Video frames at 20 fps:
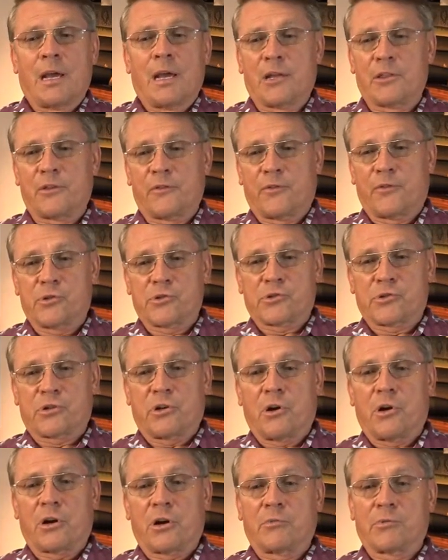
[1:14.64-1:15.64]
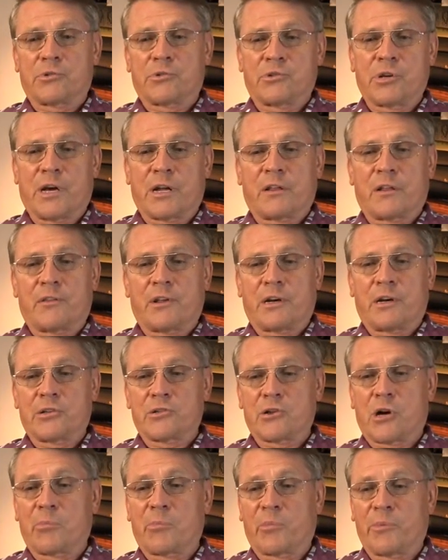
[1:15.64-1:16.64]
And the first slaughter which Jonathan and
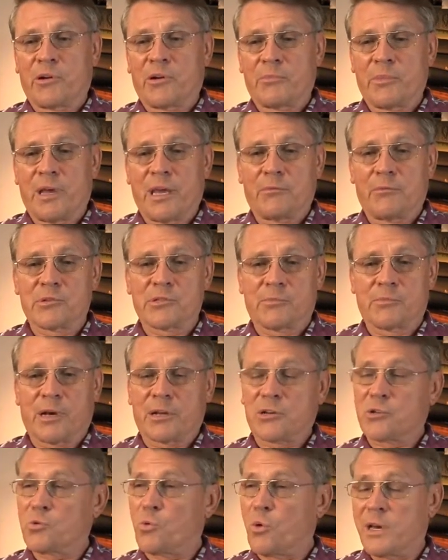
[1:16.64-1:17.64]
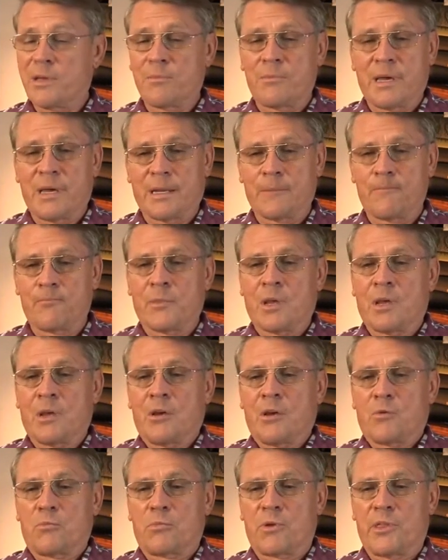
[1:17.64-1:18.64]
his armor-bearer made was about 20 men,
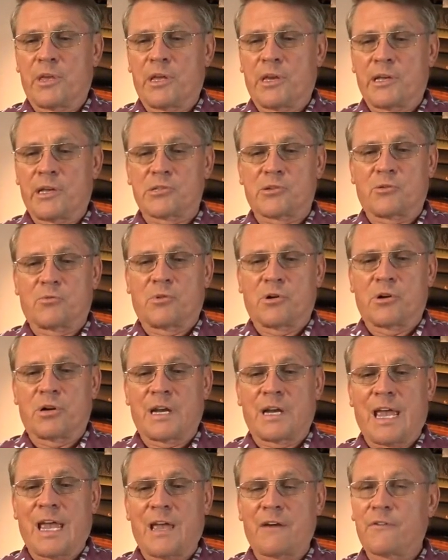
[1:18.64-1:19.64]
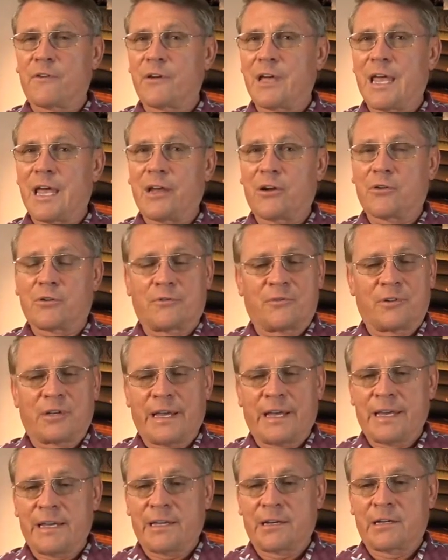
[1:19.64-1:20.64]
within, as it were, an half an acre of
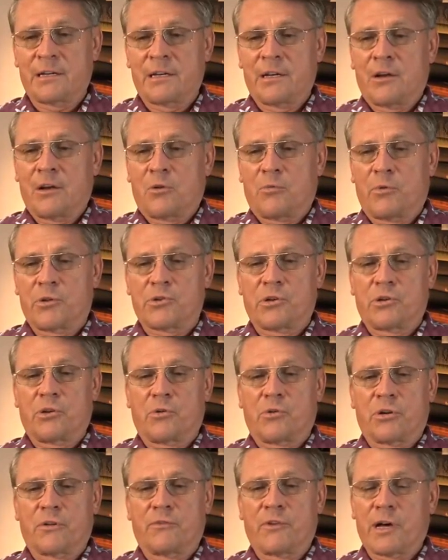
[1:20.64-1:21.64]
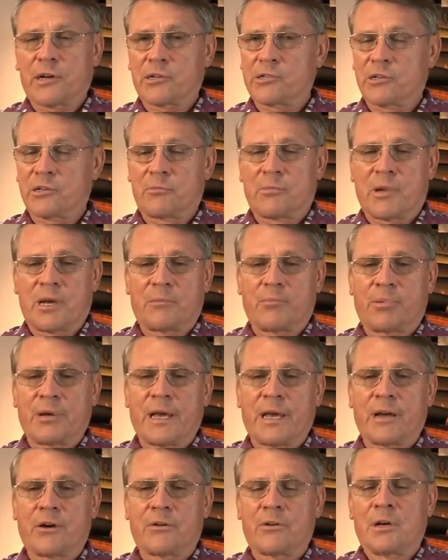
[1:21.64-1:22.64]
land, which a yoke of oxen might
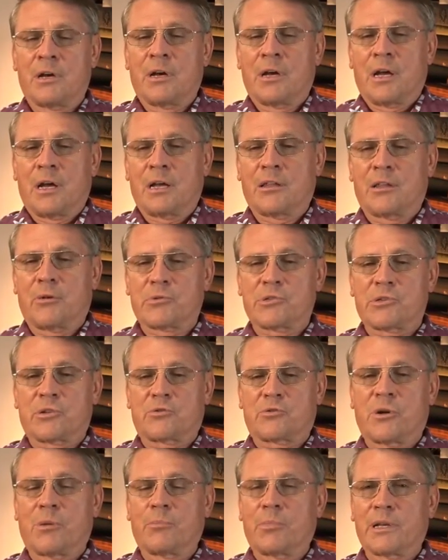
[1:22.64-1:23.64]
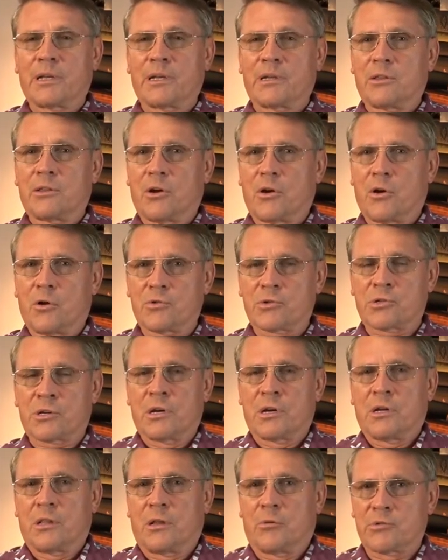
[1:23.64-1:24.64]
plow. And there was a trembling in the host.
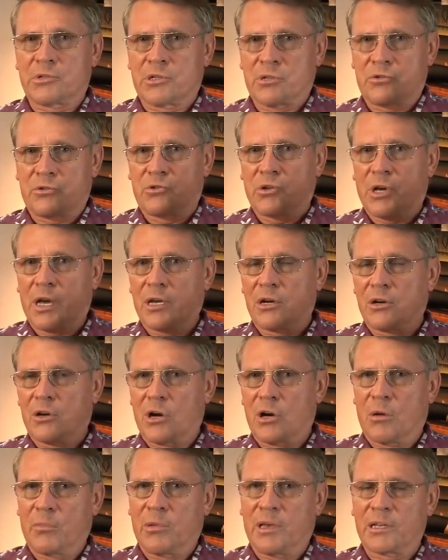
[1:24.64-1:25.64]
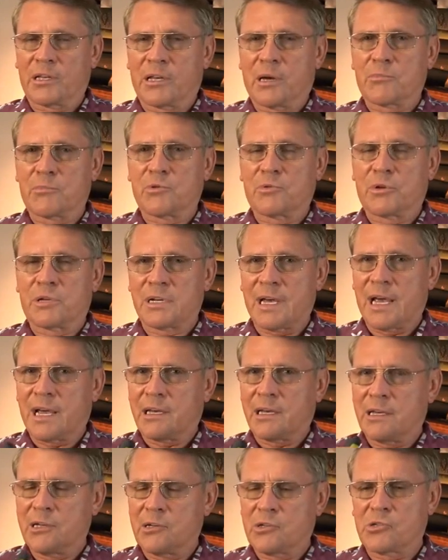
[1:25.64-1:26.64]
There was a giant army had come to
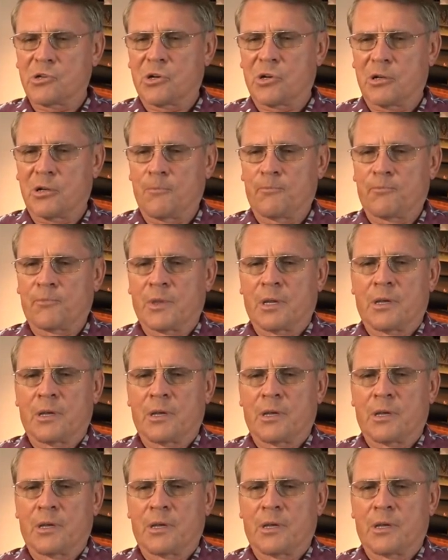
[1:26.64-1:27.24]
attack King Saul.